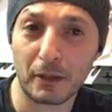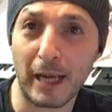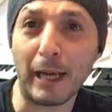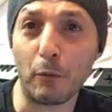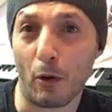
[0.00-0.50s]

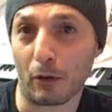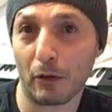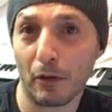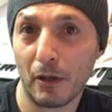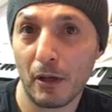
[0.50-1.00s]
Cakewalk,
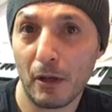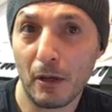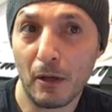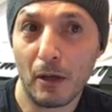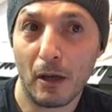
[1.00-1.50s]

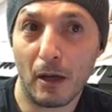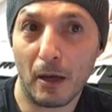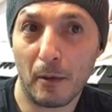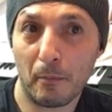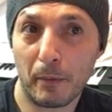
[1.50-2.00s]

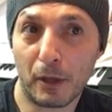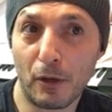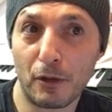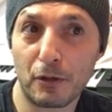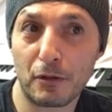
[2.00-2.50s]

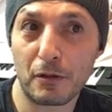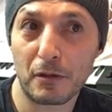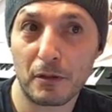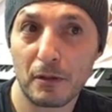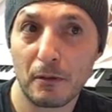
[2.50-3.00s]

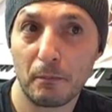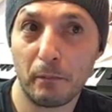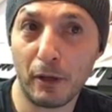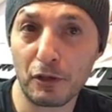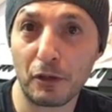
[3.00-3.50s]
because
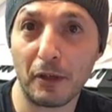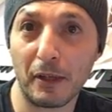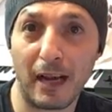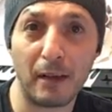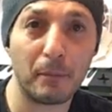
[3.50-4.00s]

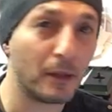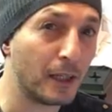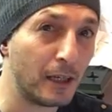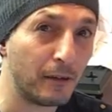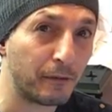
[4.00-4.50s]
personally I
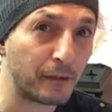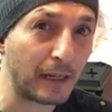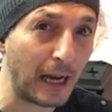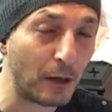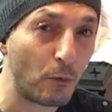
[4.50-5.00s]
believe
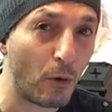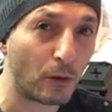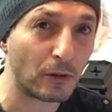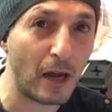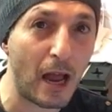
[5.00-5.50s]

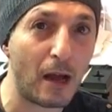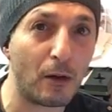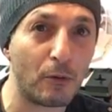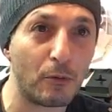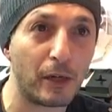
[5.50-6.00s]
Cakewalk
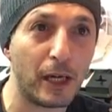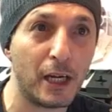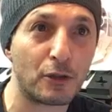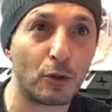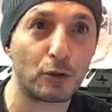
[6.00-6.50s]
now
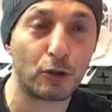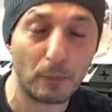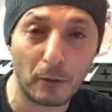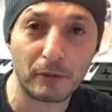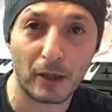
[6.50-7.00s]
is on
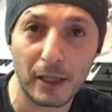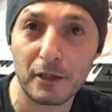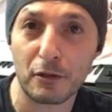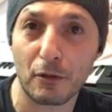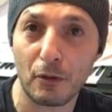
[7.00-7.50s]
top of the
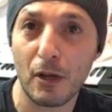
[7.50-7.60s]
list